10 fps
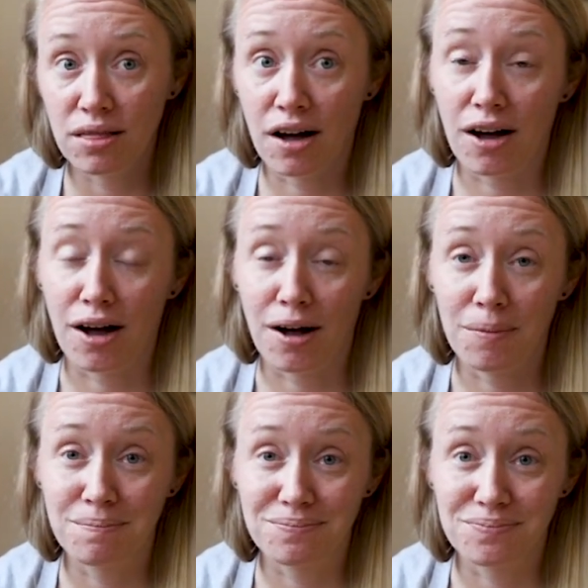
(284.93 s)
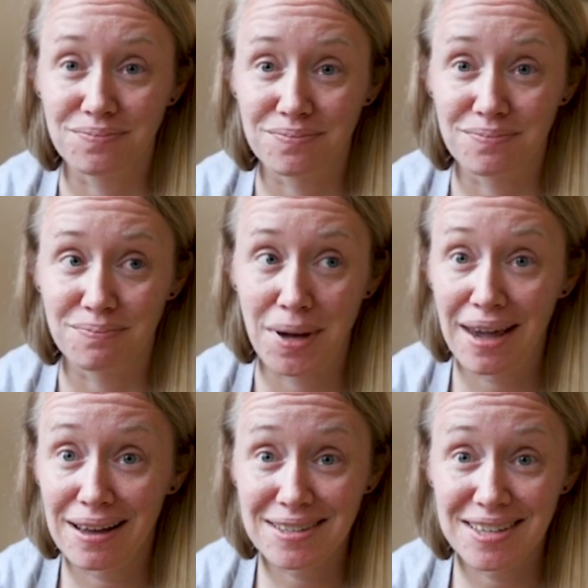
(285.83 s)
um,
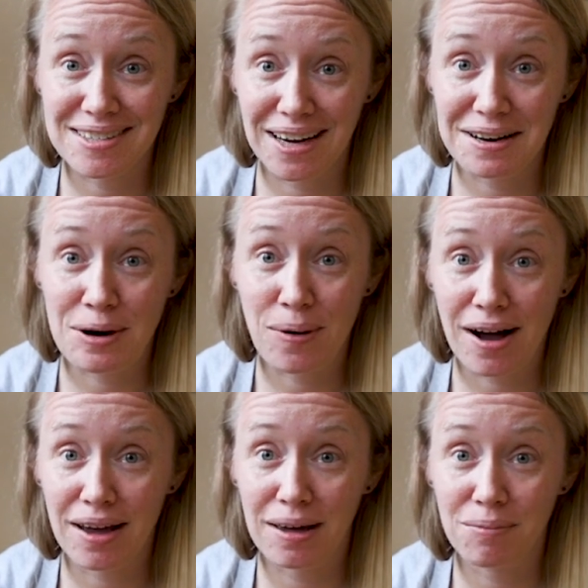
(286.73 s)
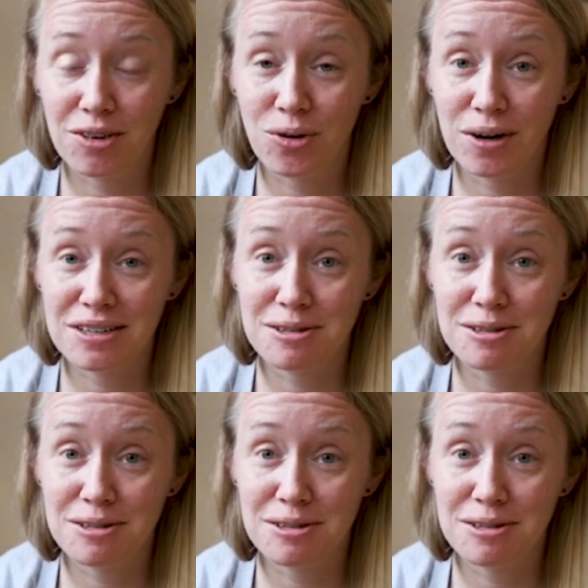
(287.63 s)
pants, because I know I'm going